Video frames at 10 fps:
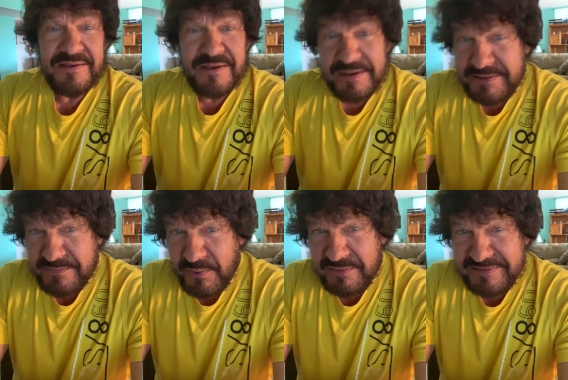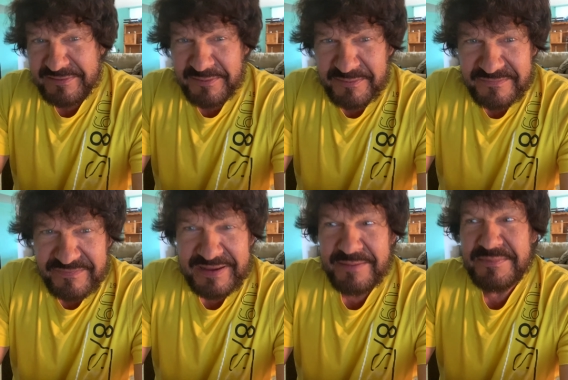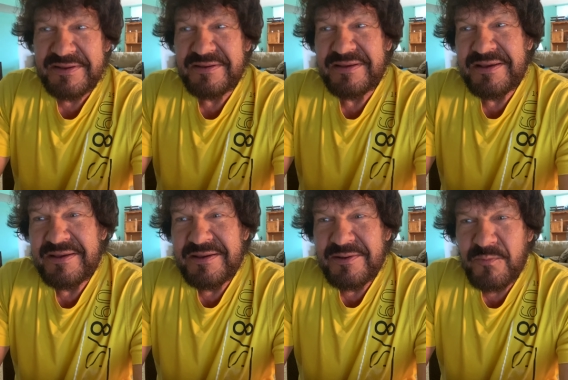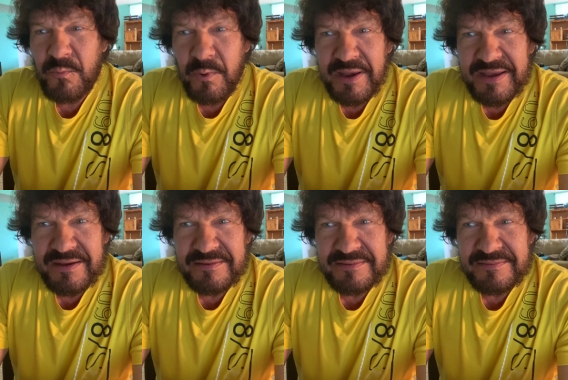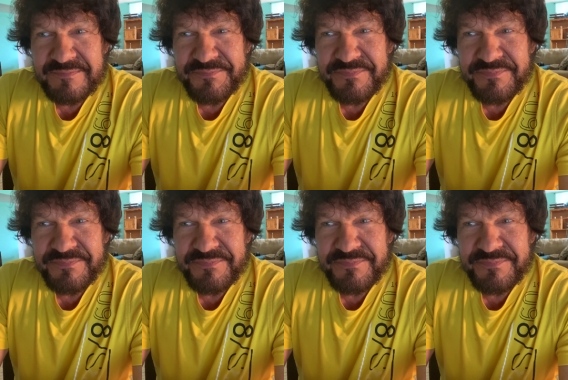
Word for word: I eat more than their whole family. Well,